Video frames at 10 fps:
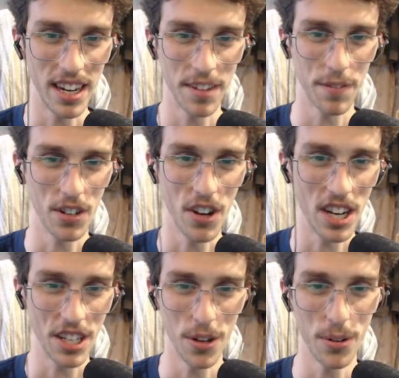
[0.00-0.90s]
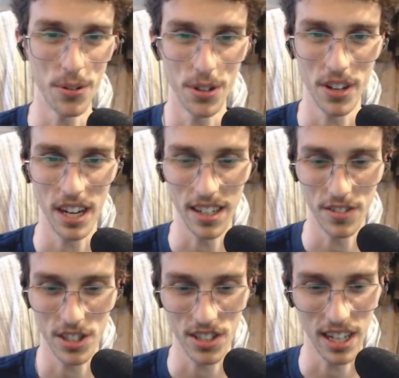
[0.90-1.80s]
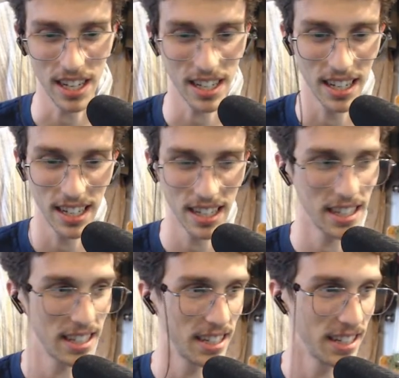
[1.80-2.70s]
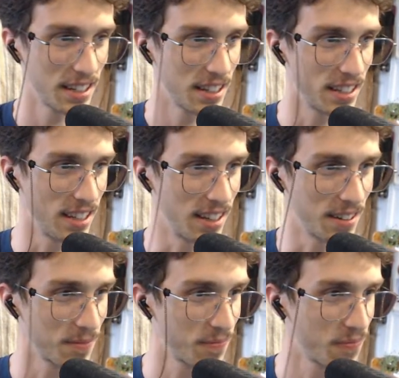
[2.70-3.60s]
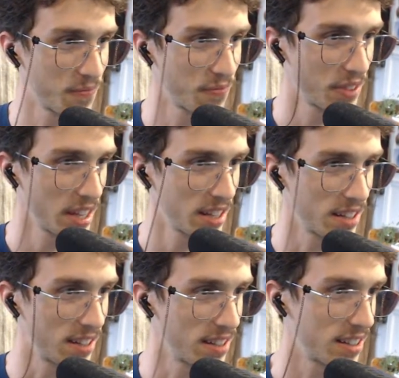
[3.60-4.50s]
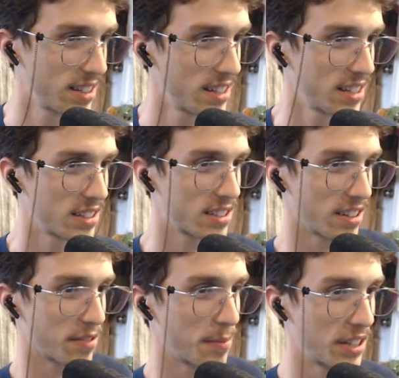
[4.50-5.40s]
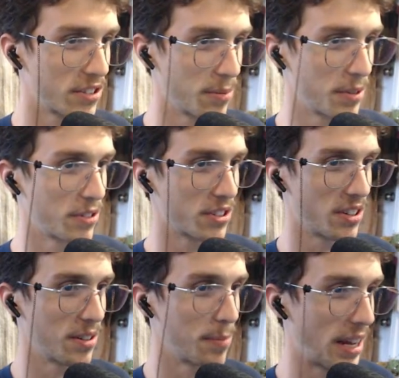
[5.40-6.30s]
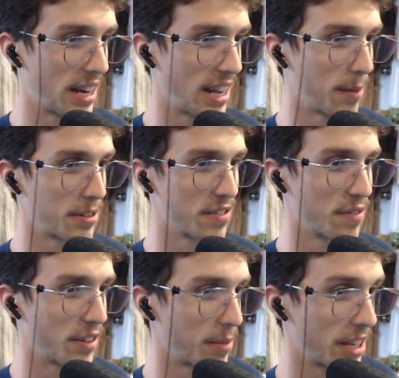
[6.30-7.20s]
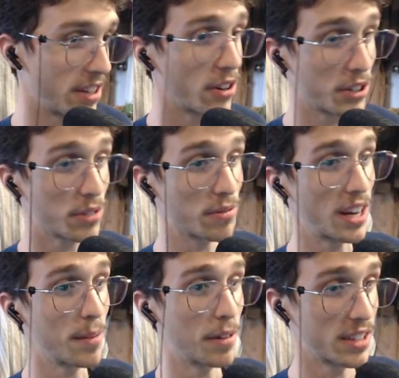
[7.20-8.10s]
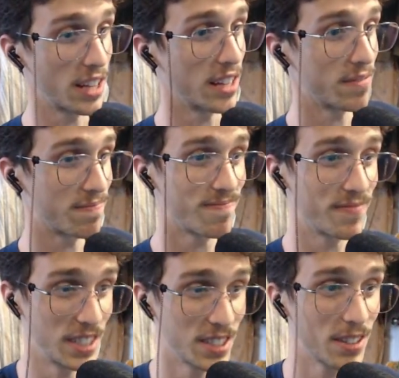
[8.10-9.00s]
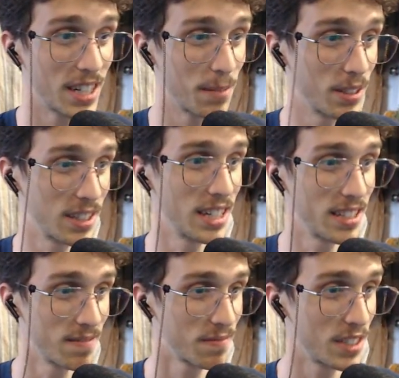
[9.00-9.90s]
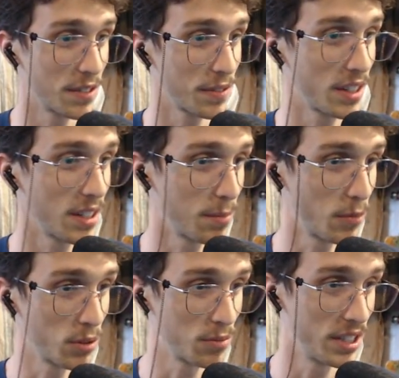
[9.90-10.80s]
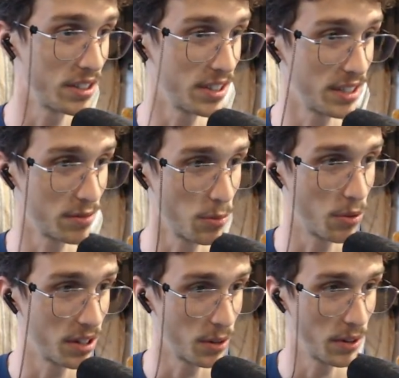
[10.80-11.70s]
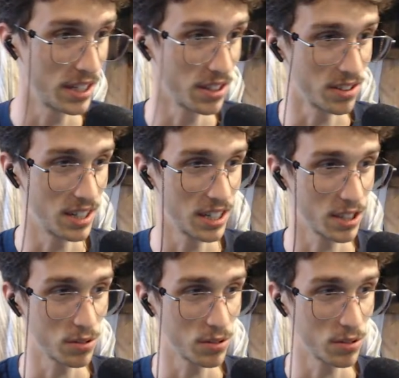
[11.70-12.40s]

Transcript: If they're not you, you kind of just like, I can't concentrate. Yeah. So I got rid of it. Stuff makes you immune to all bad habits in filmmaking. No, you're right about that. You're right about that. Definitely a more real and rewarding way to learn actually.